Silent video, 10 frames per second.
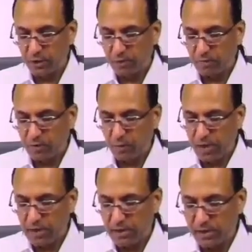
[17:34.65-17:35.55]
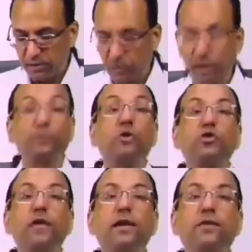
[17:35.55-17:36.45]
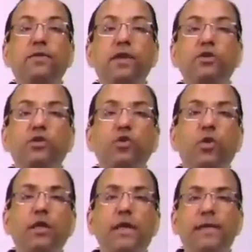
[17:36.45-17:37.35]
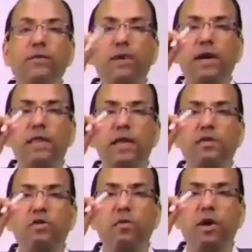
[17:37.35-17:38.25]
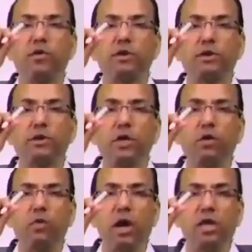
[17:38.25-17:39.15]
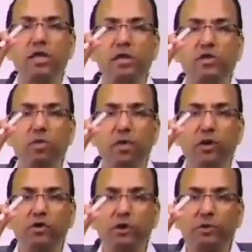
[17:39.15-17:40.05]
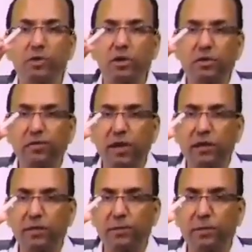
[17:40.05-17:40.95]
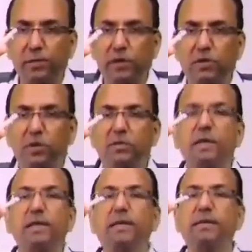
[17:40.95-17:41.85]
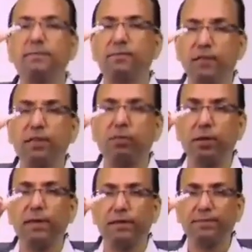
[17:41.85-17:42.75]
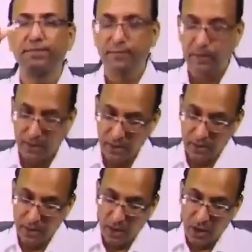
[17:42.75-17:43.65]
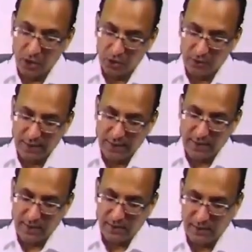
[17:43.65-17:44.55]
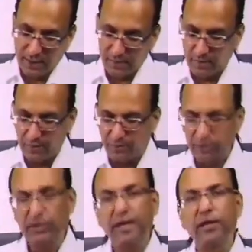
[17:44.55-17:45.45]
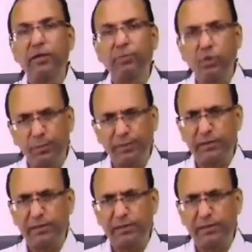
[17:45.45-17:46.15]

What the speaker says: But why there is no response to light reflex? You are showing the light. Why there is no meiosis? Why there is no meiosis? Because sphincter pupil is not working. That's why. So telling that it has become fixed dilated pupil.